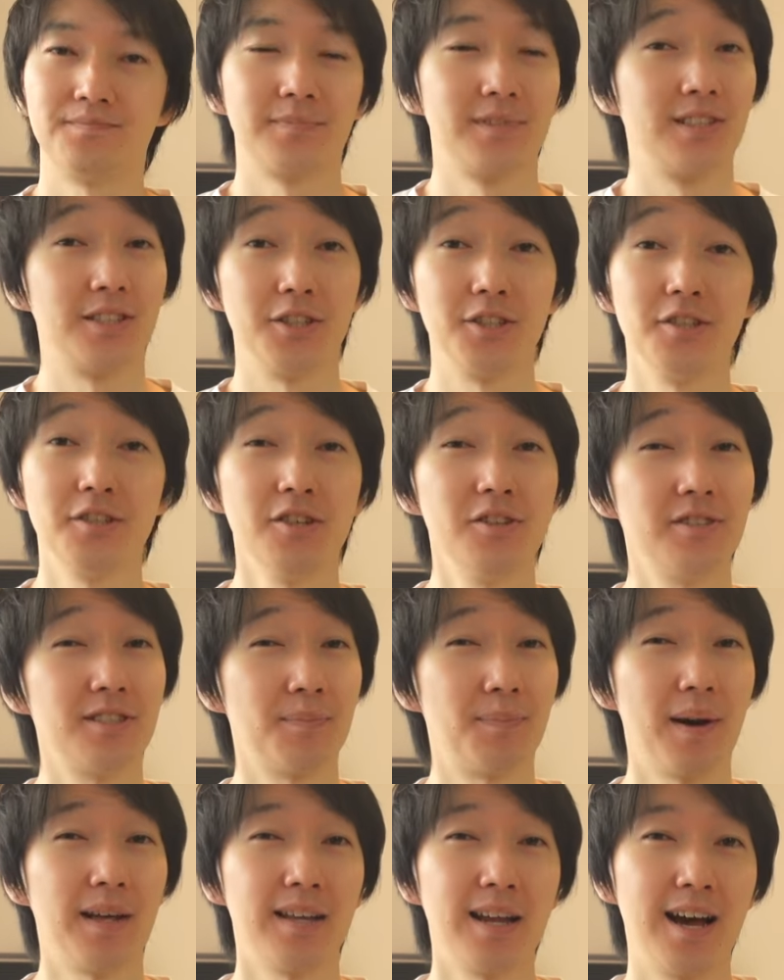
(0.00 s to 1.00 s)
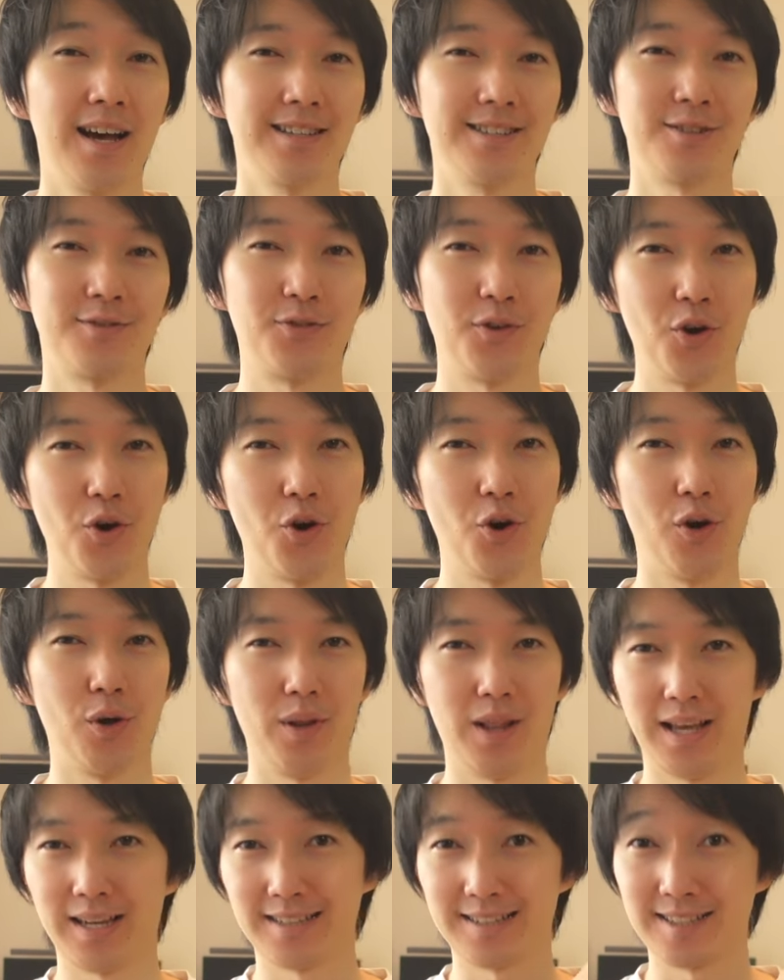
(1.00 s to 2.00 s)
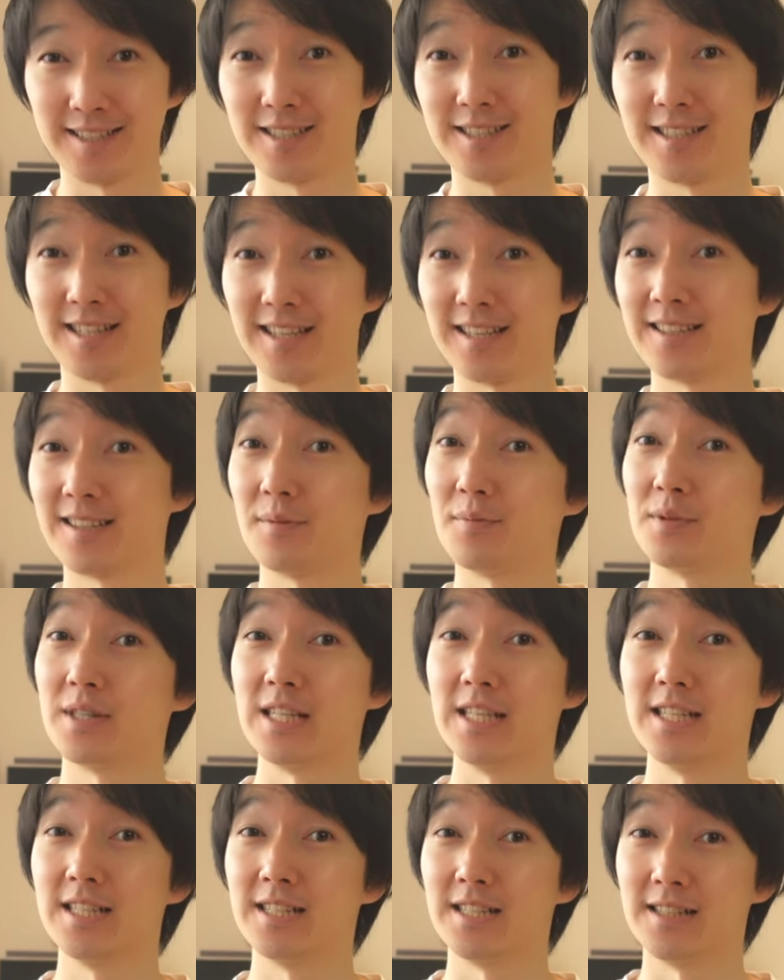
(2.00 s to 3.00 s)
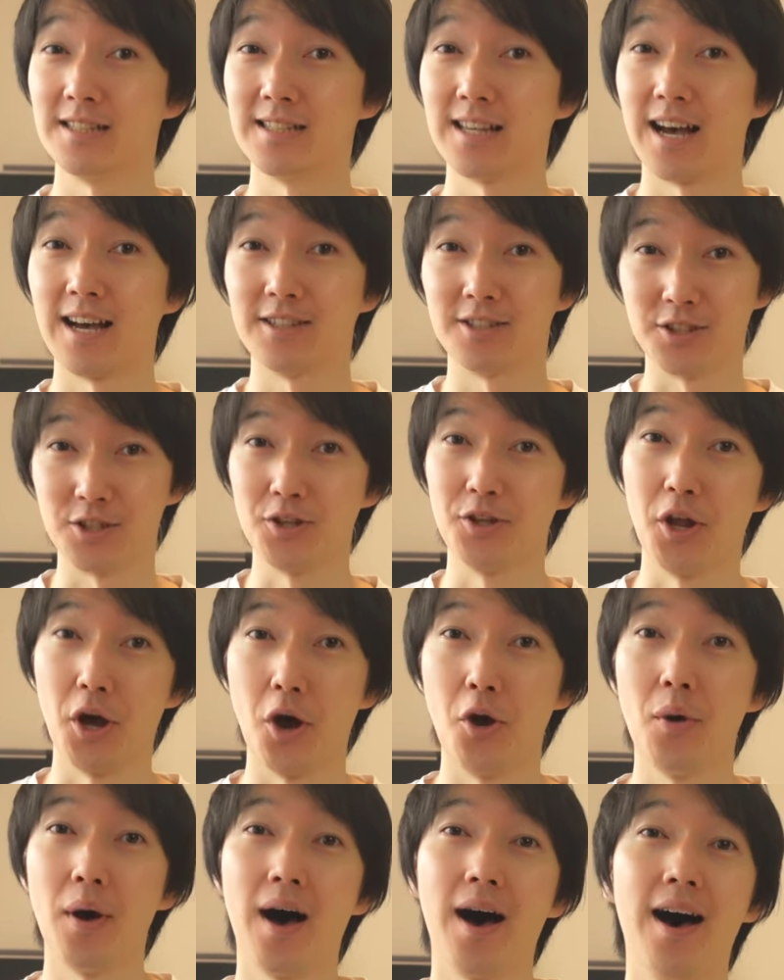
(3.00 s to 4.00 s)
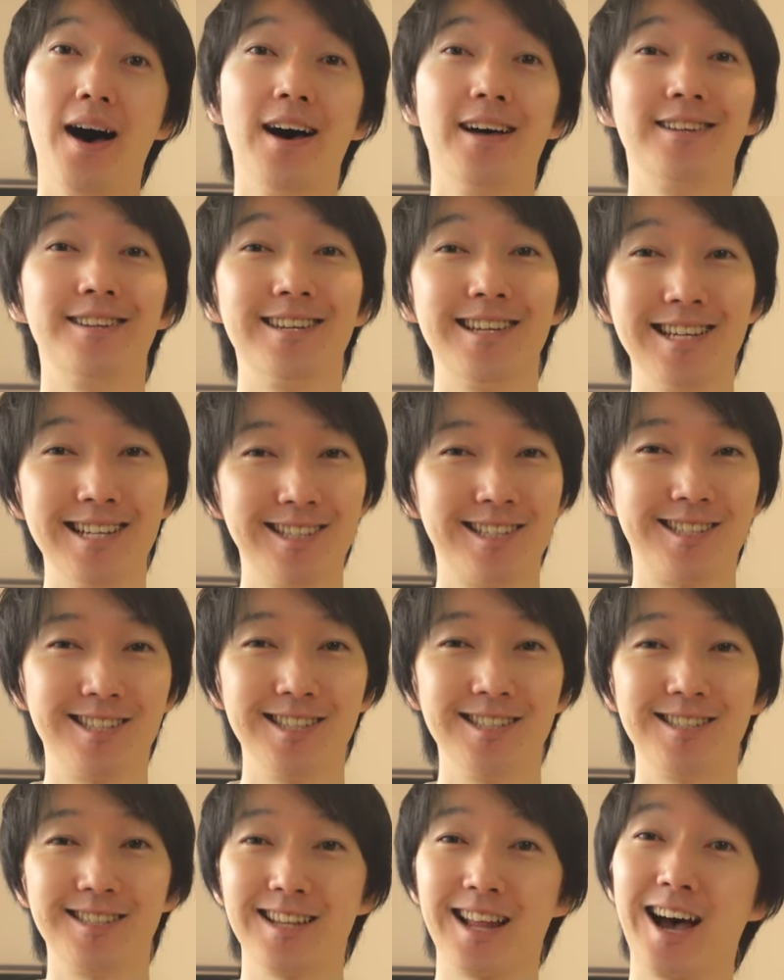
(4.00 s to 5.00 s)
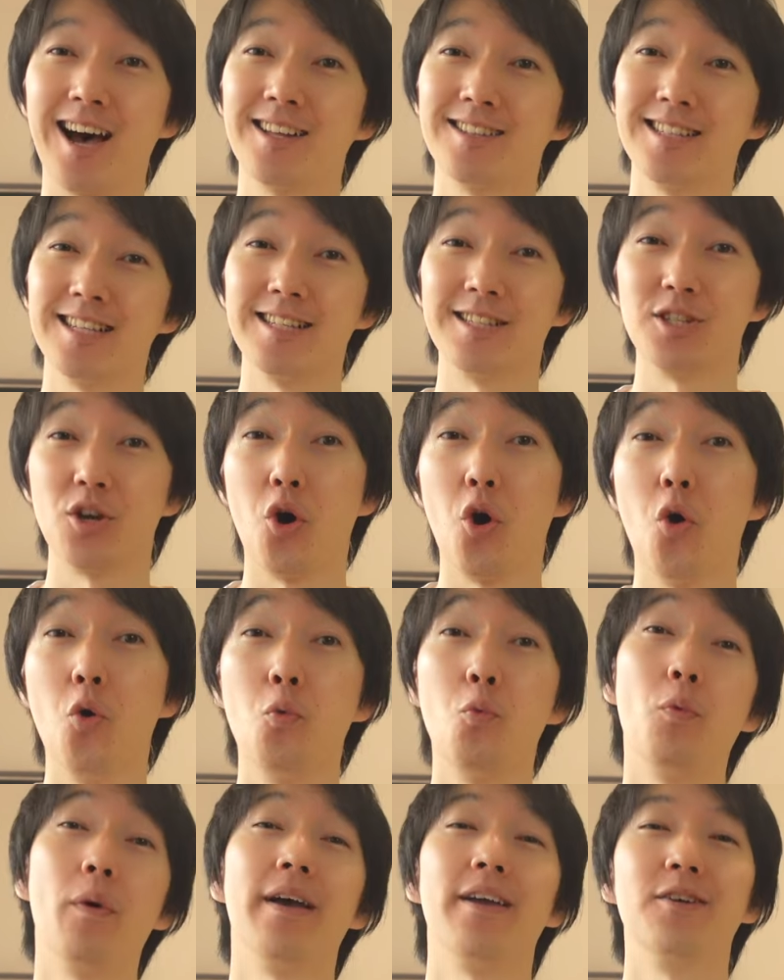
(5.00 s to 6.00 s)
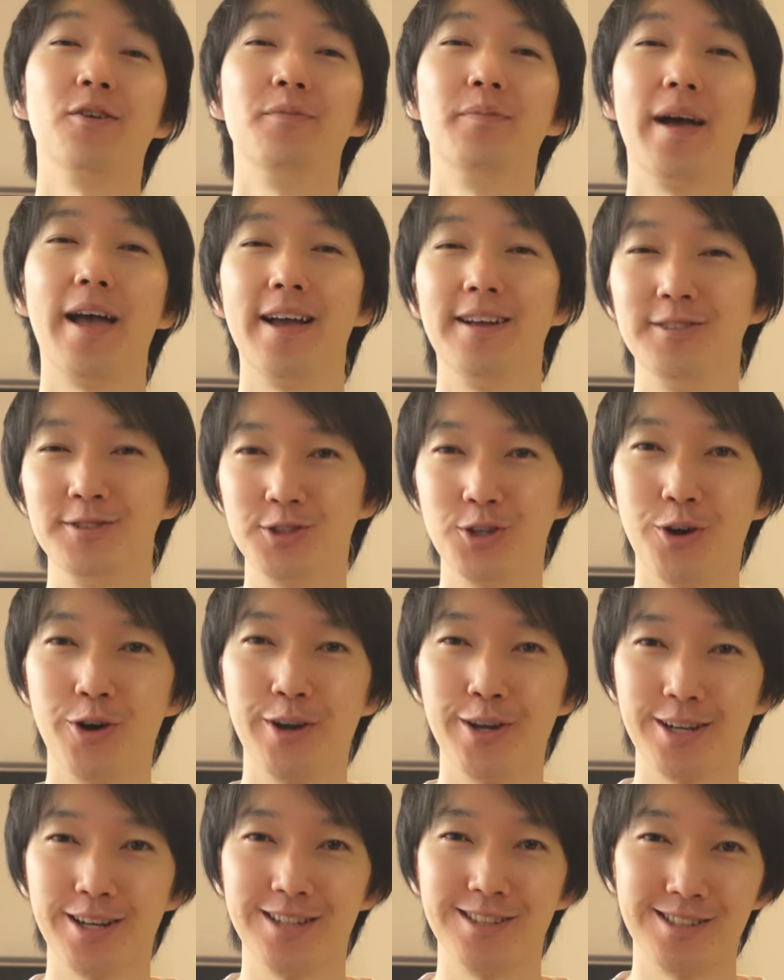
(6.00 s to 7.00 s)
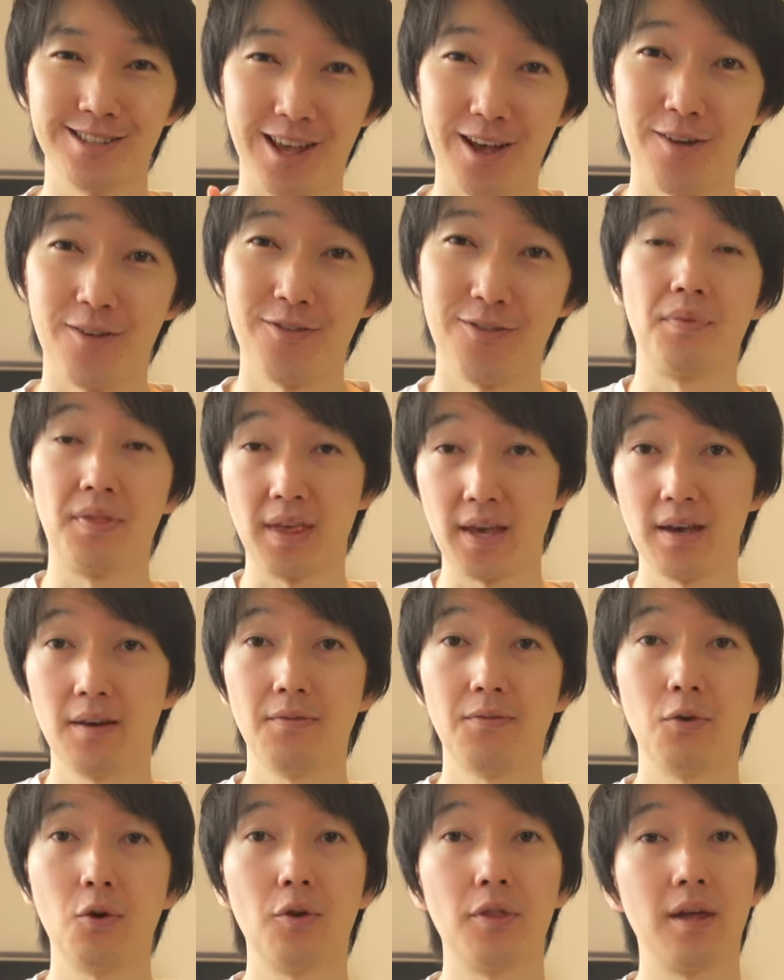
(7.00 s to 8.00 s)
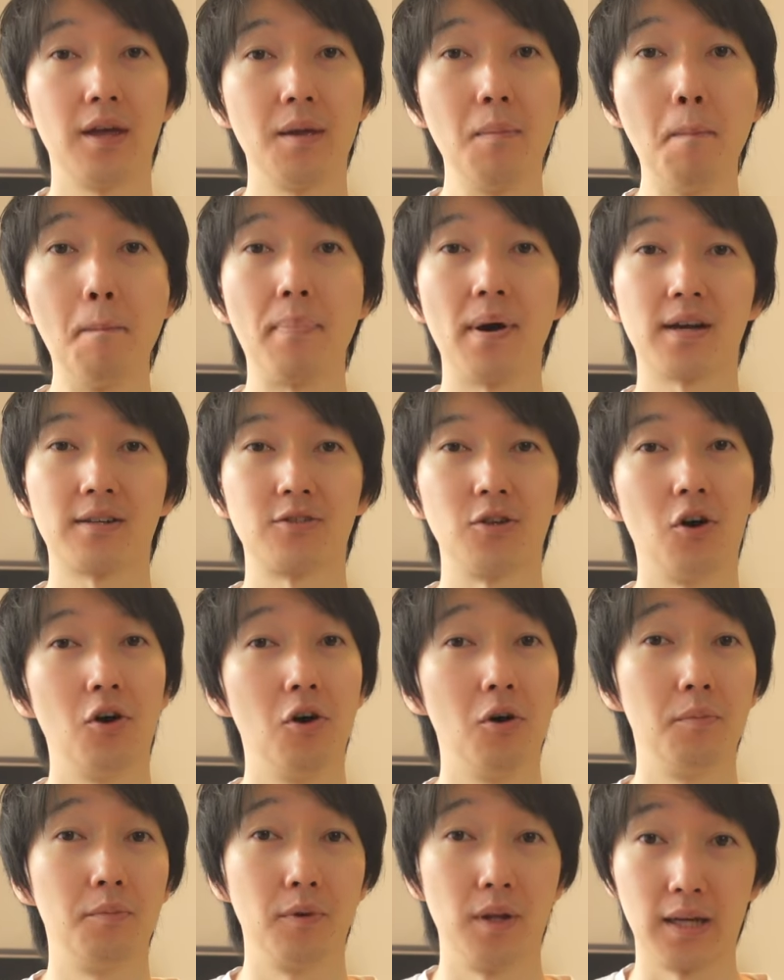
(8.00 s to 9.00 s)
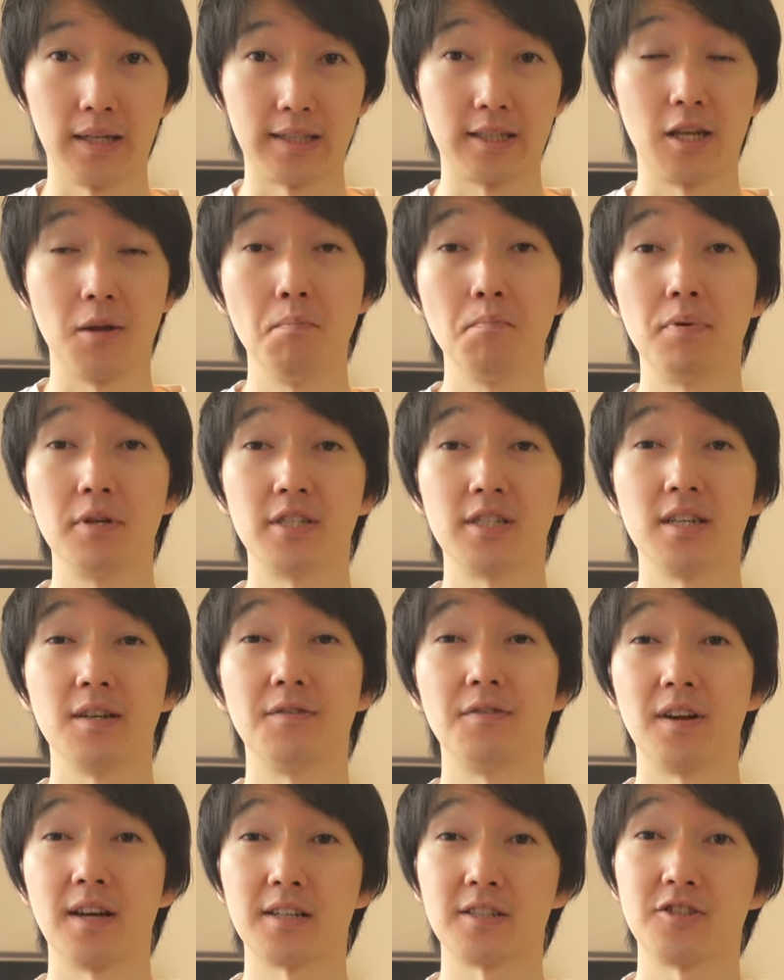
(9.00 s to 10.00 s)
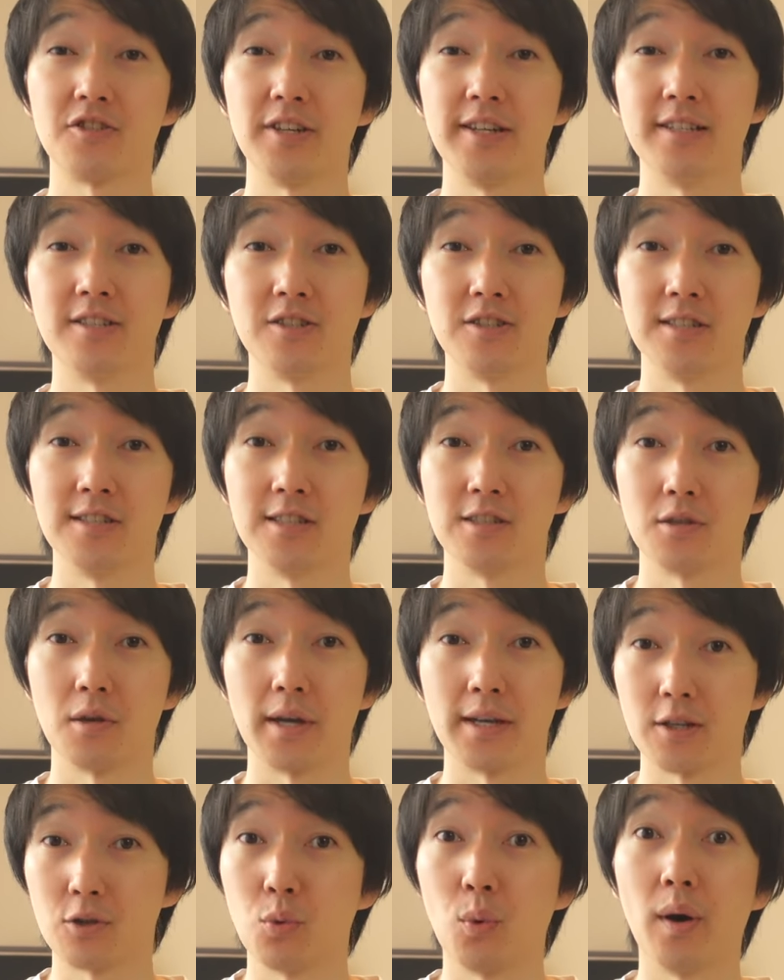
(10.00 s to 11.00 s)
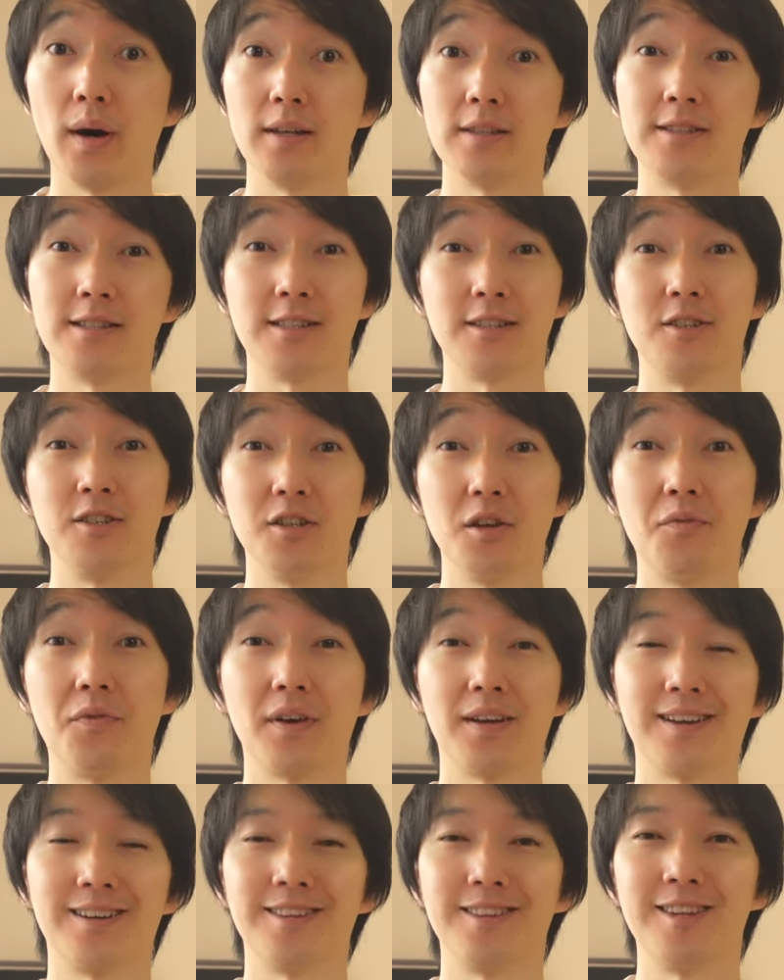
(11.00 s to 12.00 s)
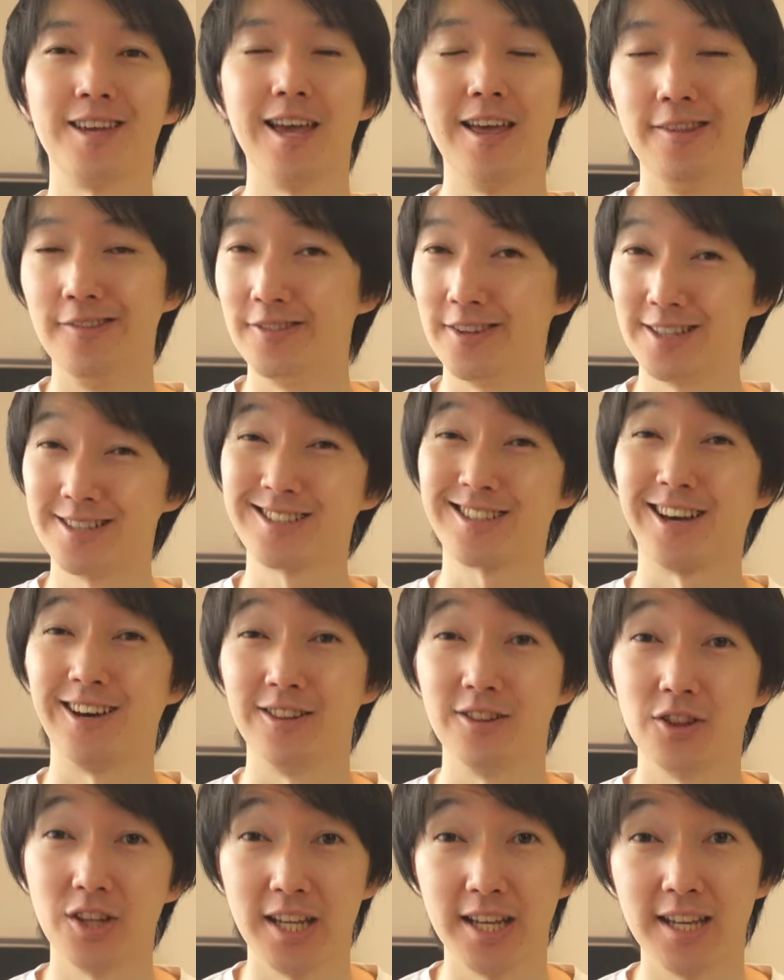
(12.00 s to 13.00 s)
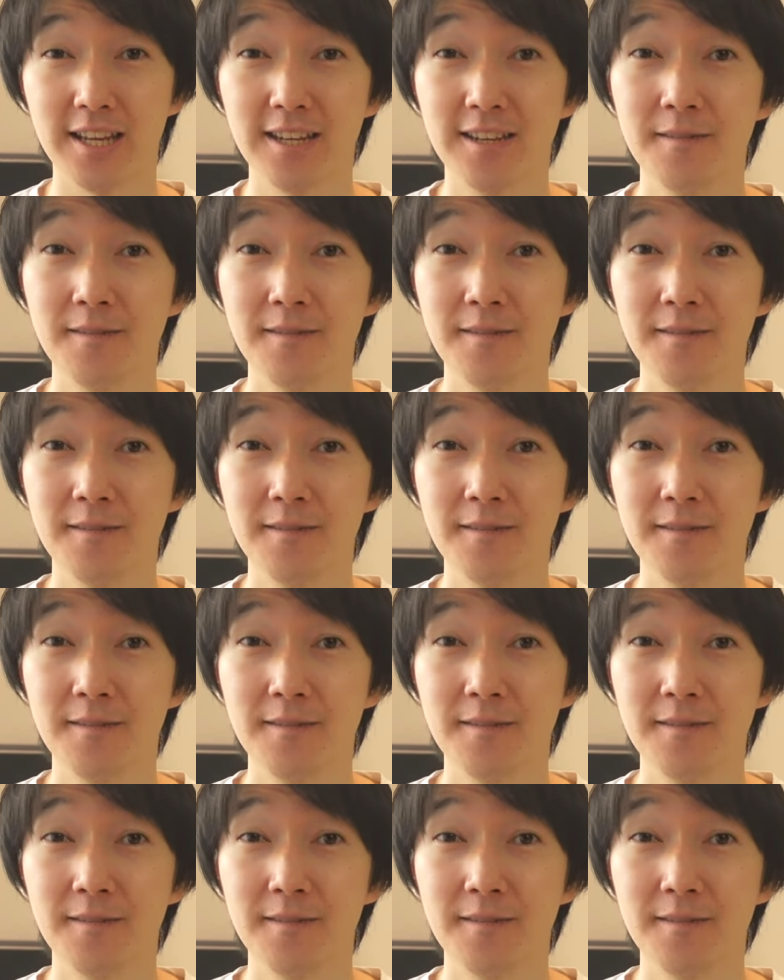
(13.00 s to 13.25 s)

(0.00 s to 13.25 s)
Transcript: So, you know, Japan has four like distinct seasons, as you know, and each season has its own way of enjoying itself. Therefore, the impact of like temperature fluctuation is like quite significant in this country.